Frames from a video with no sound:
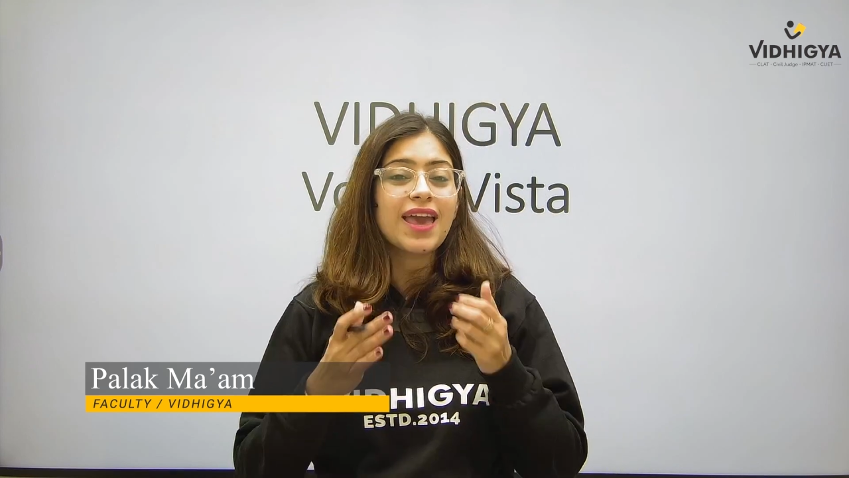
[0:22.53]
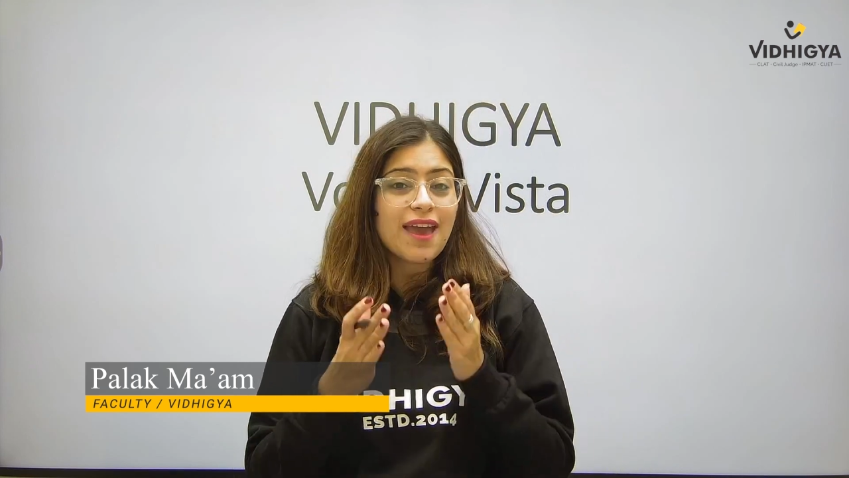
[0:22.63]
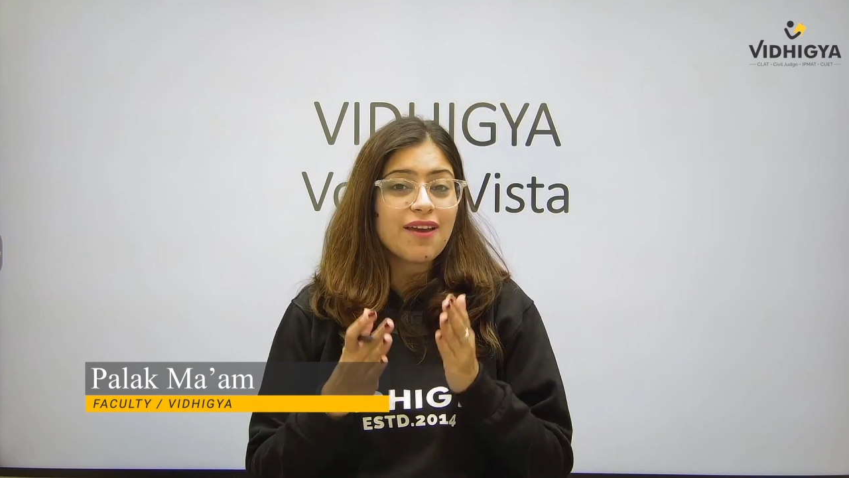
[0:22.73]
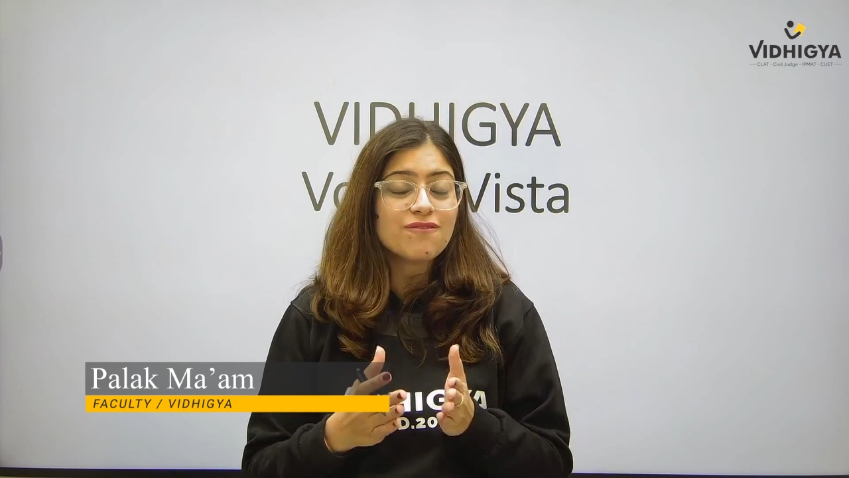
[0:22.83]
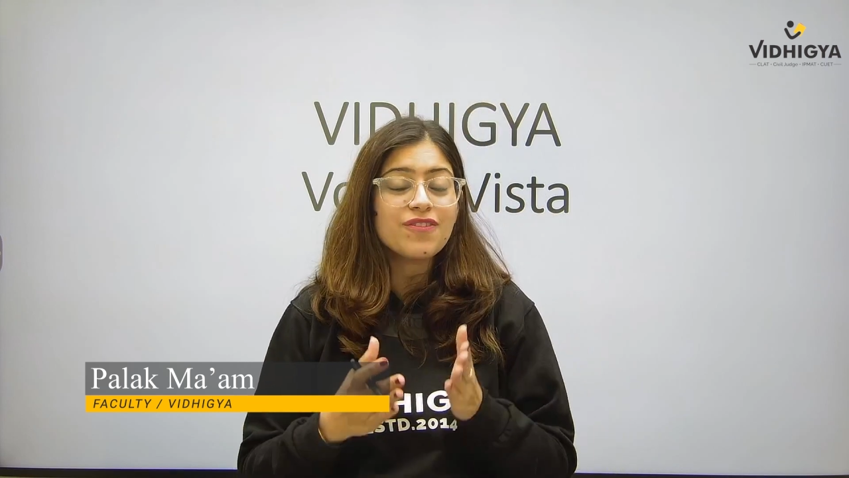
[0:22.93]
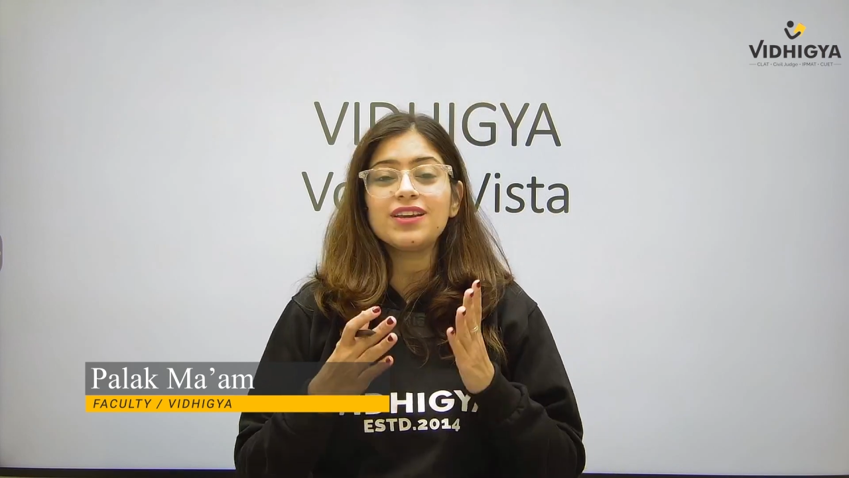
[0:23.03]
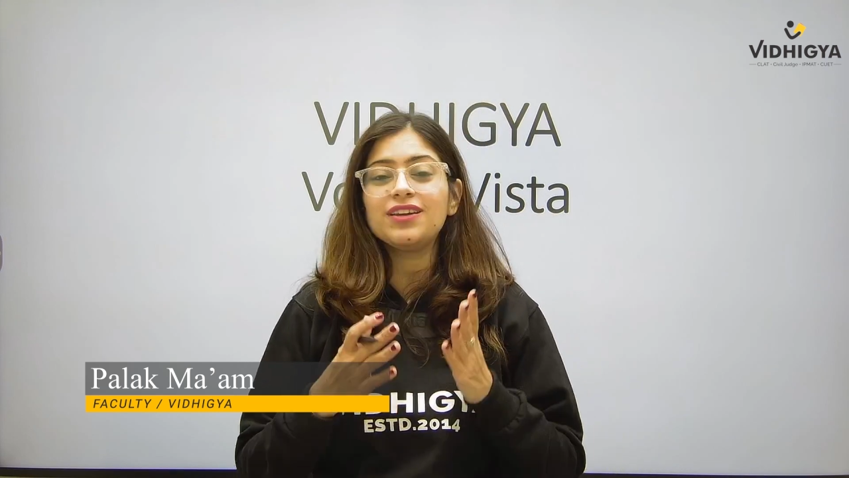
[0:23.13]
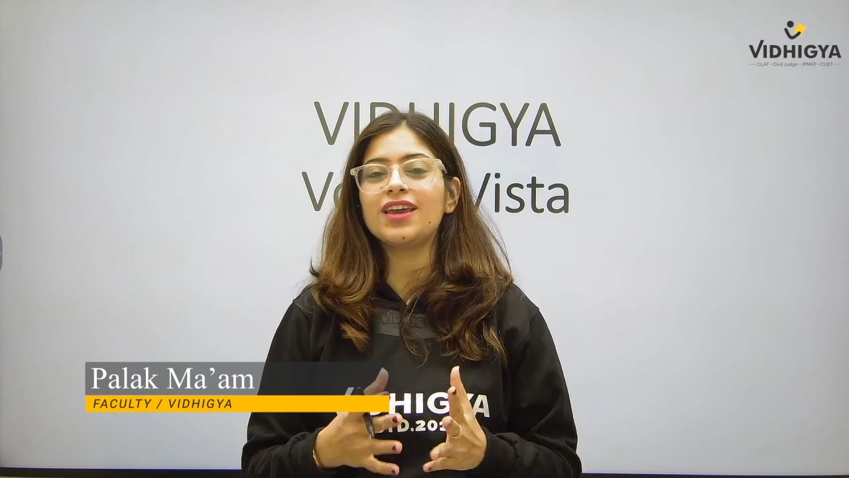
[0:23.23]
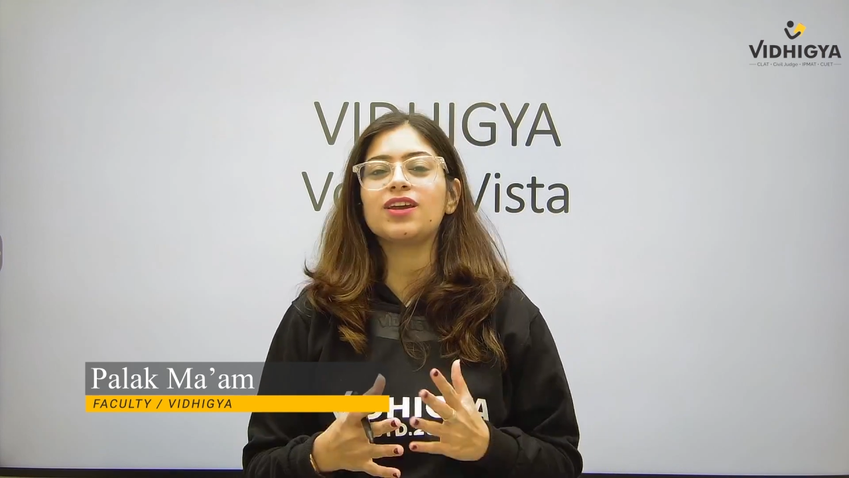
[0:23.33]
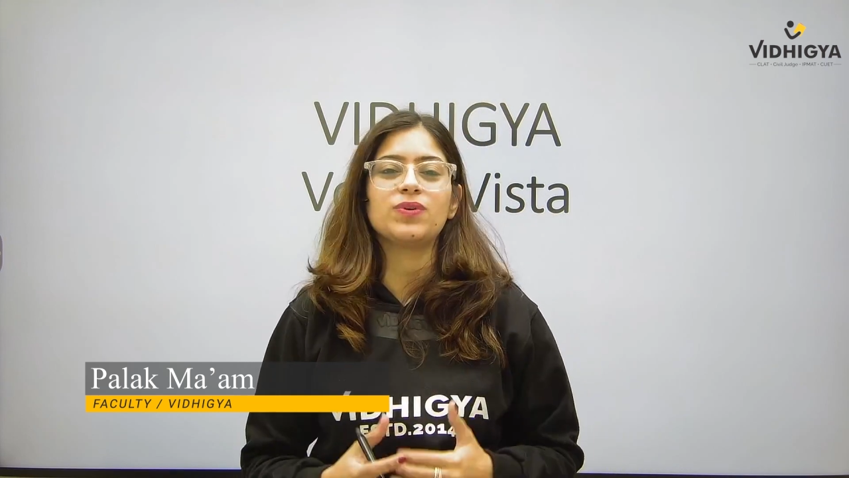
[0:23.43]

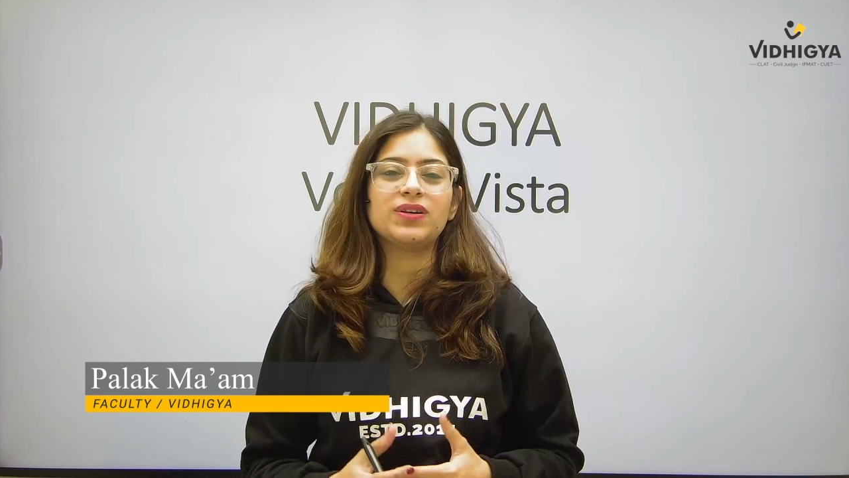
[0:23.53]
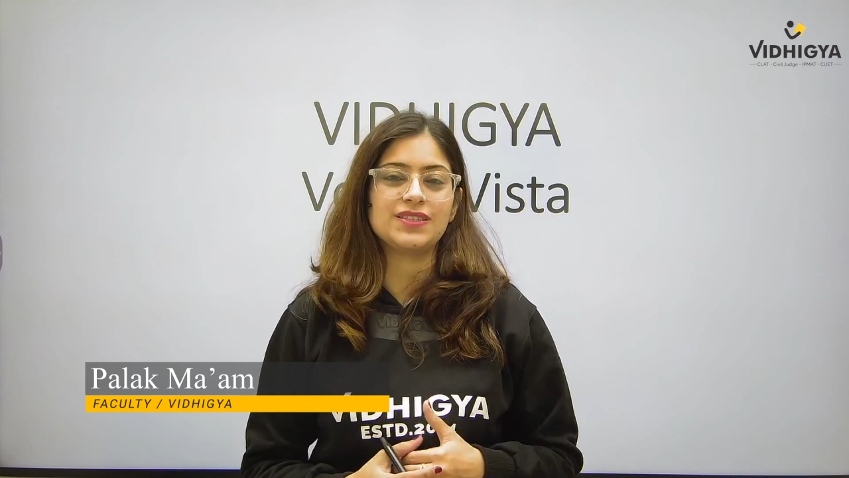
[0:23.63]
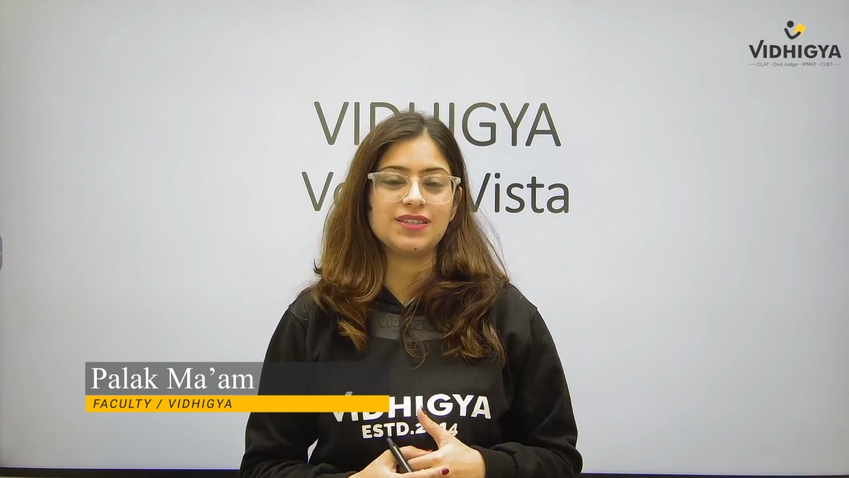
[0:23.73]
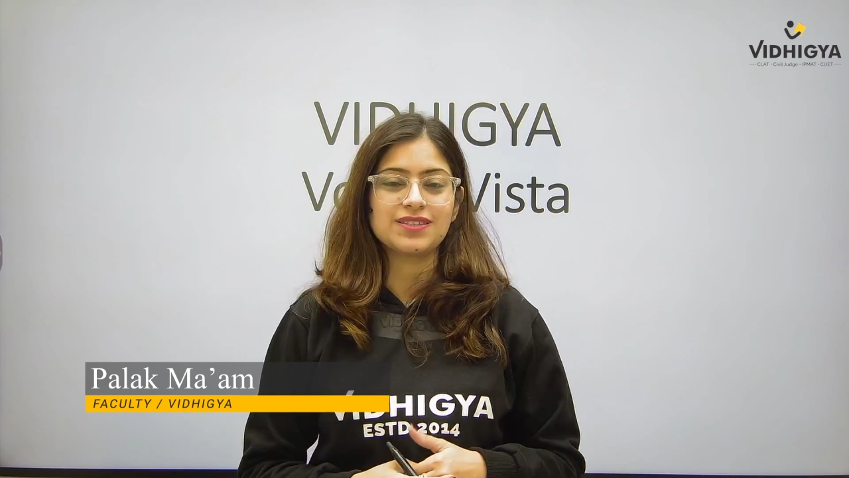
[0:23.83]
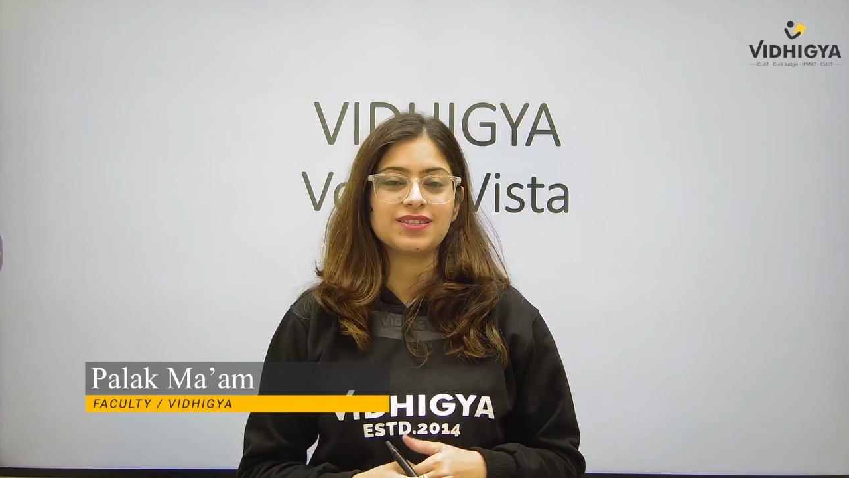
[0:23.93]
everyday quizzes.